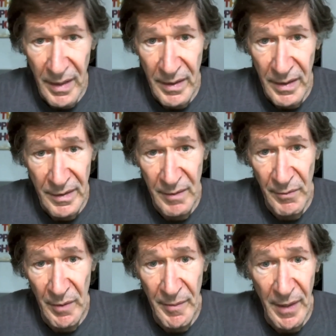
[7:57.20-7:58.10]

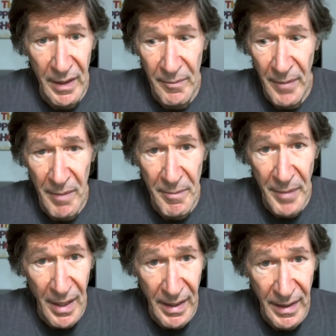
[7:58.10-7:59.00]
simply by
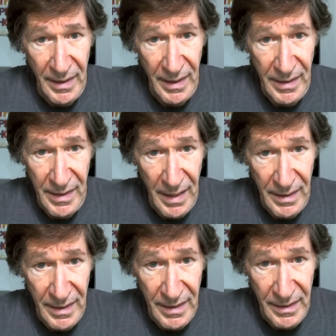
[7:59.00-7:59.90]
buying and
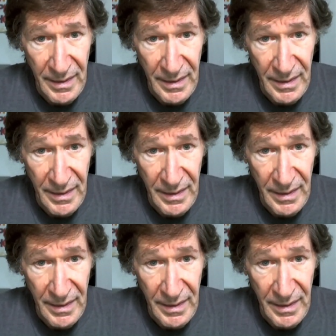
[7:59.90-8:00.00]
eating